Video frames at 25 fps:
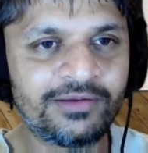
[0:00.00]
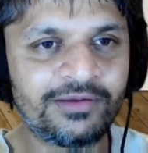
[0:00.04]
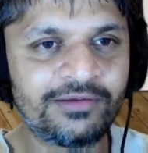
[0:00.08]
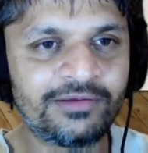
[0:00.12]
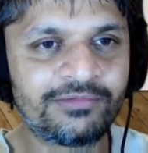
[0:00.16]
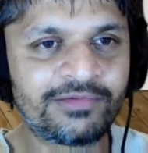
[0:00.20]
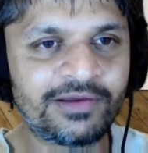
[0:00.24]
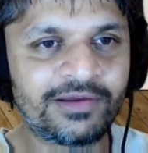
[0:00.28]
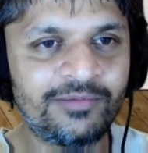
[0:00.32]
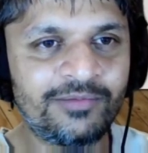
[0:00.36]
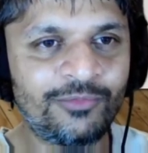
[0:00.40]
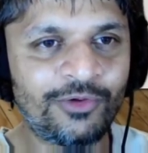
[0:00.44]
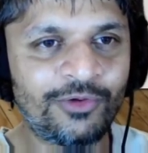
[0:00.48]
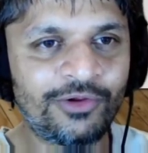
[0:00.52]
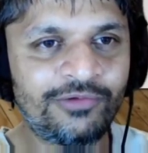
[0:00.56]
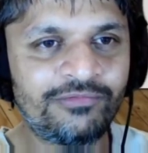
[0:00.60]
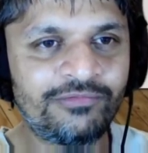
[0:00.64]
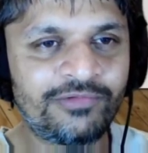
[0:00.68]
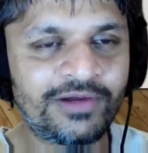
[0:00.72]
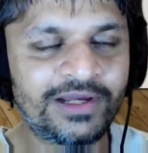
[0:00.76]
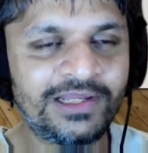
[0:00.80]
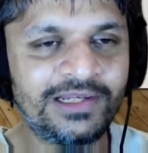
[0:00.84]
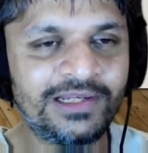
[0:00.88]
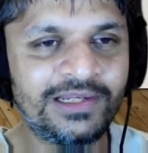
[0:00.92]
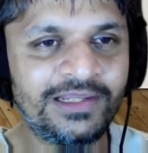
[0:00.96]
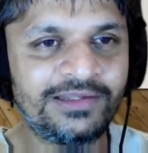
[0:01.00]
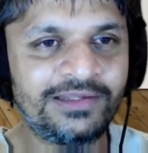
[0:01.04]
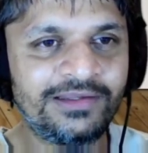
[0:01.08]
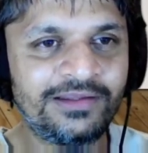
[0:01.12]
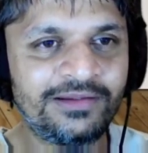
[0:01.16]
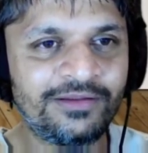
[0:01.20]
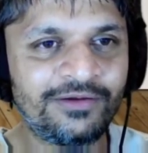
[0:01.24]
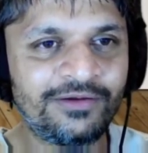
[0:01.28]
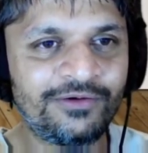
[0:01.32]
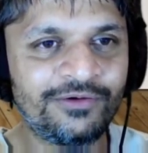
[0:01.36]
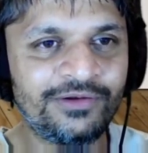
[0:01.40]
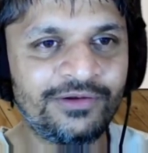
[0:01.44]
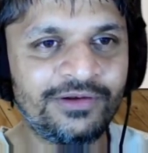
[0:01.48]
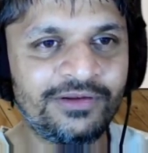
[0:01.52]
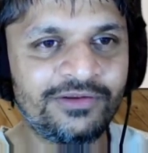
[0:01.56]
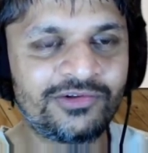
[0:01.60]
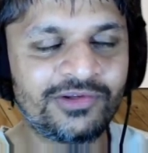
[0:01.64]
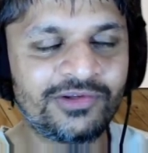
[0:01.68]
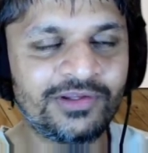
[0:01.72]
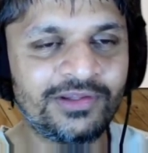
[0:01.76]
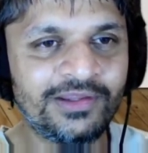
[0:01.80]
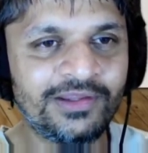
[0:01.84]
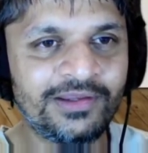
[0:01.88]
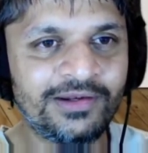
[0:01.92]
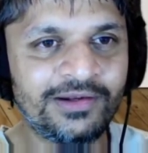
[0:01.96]
I'm not violating the
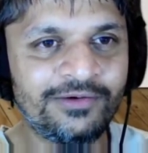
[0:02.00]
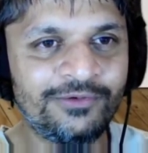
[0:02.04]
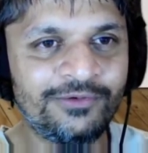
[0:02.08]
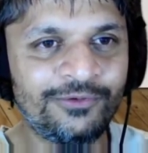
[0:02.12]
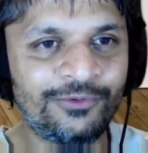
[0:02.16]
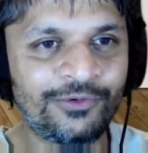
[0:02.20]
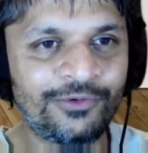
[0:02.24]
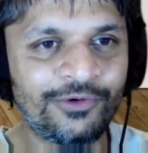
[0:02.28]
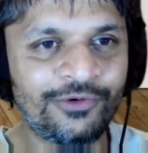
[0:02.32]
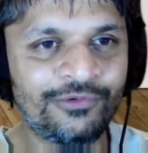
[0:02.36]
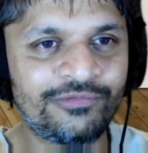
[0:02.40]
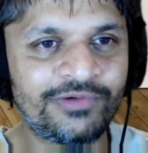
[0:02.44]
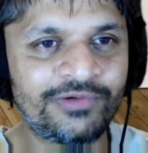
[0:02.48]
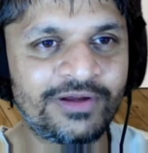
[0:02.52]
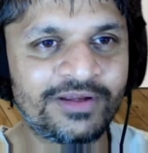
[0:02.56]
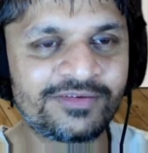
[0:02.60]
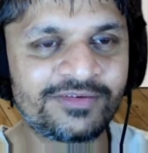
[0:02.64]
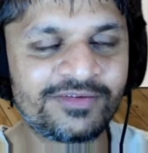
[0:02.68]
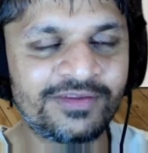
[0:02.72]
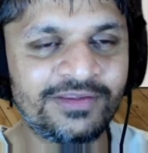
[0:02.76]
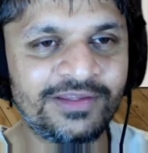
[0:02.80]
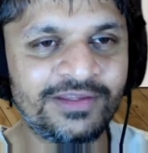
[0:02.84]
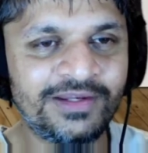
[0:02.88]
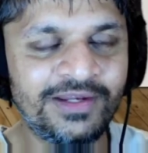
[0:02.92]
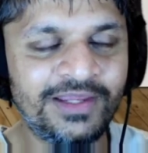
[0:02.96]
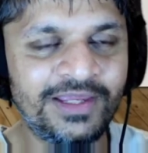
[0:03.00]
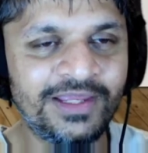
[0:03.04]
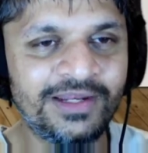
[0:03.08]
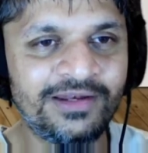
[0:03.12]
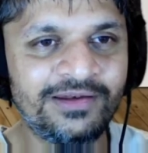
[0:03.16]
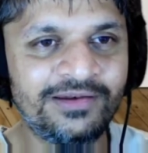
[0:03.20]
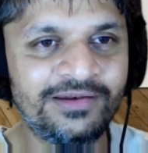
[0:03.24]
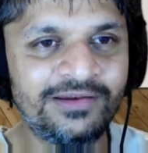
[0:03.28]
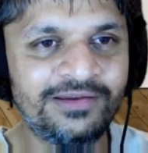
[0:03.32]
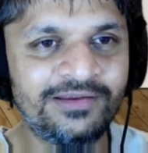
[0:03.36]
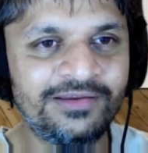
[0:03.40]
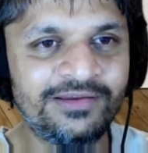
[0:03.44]
condition that I don't grow faster than n,